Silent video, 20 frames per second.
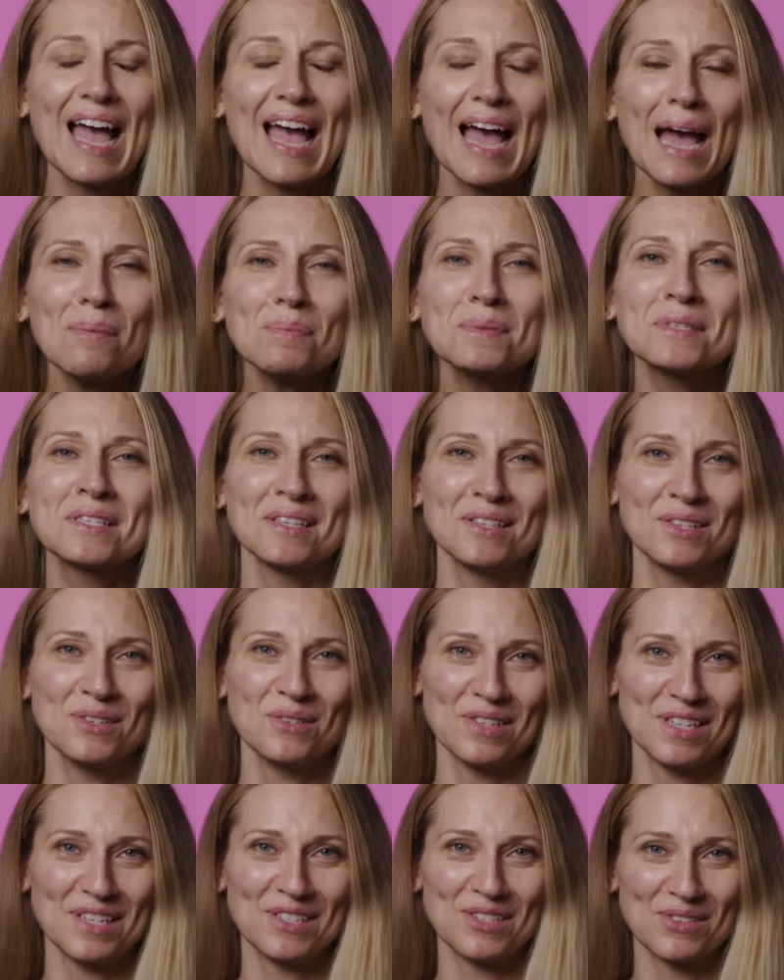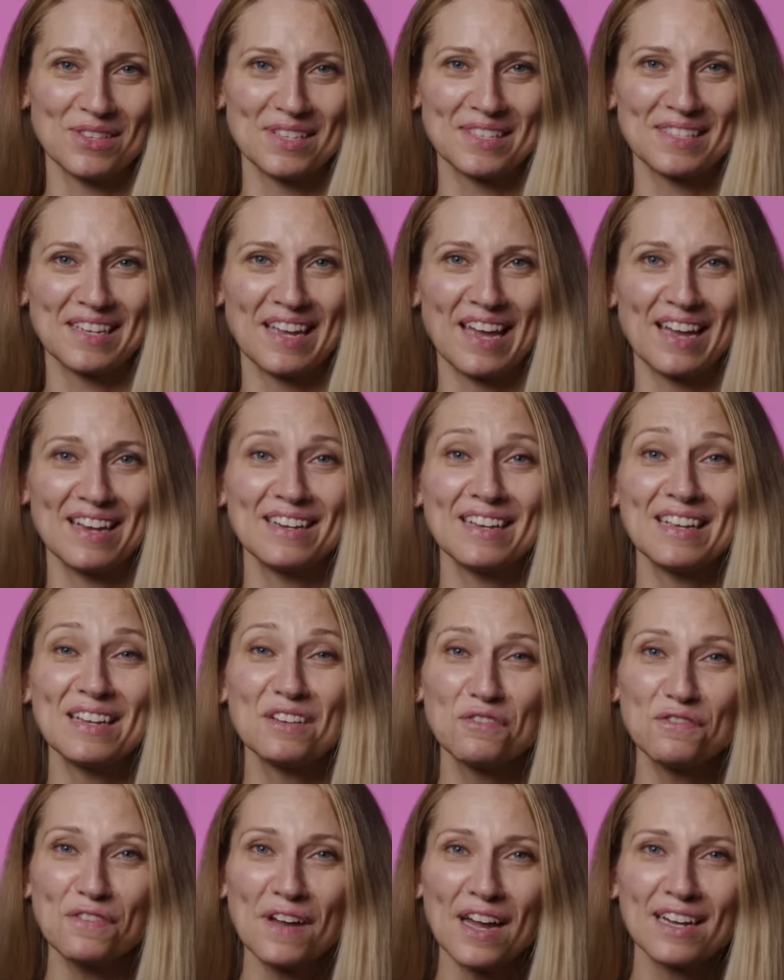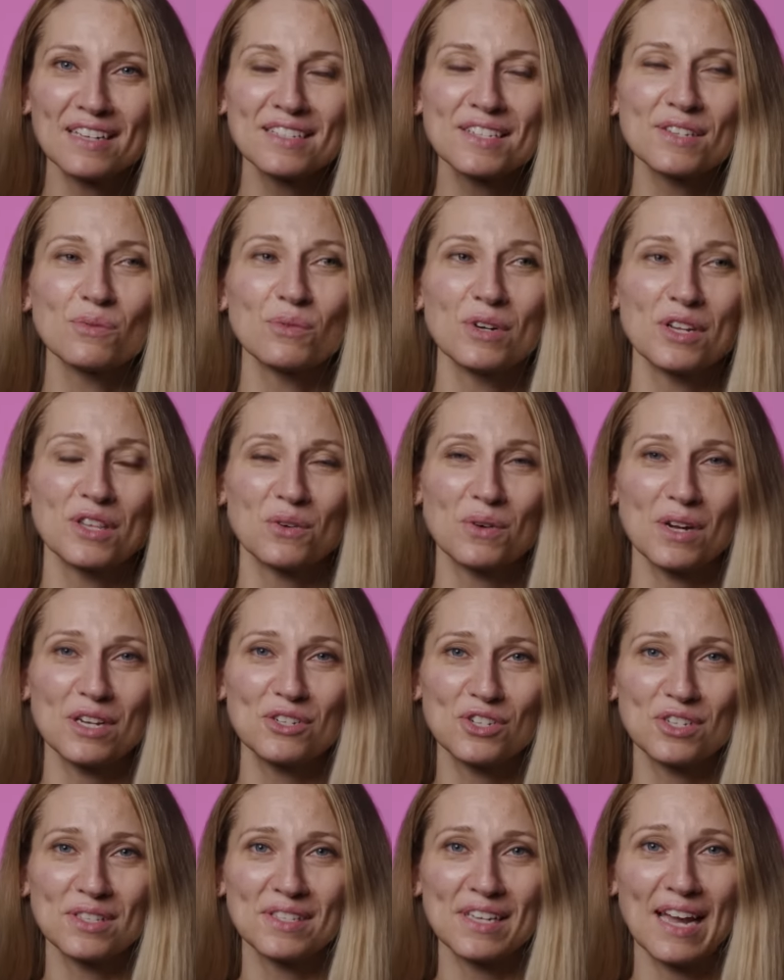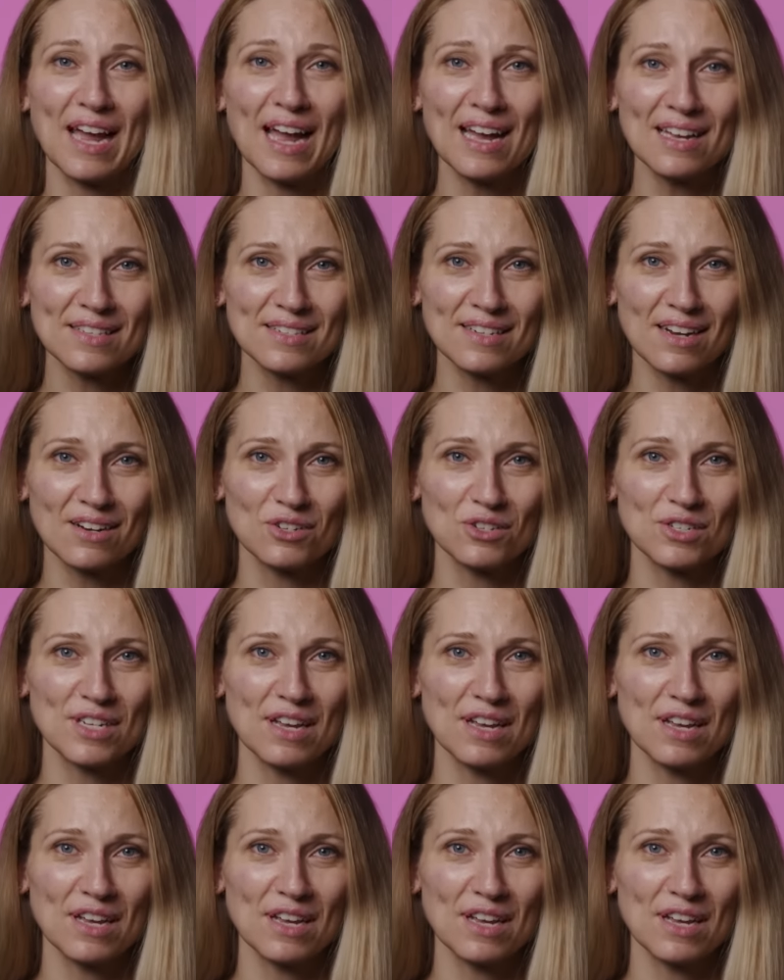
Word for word: absolutely do this again. In fact, one of the questions I asked Dr.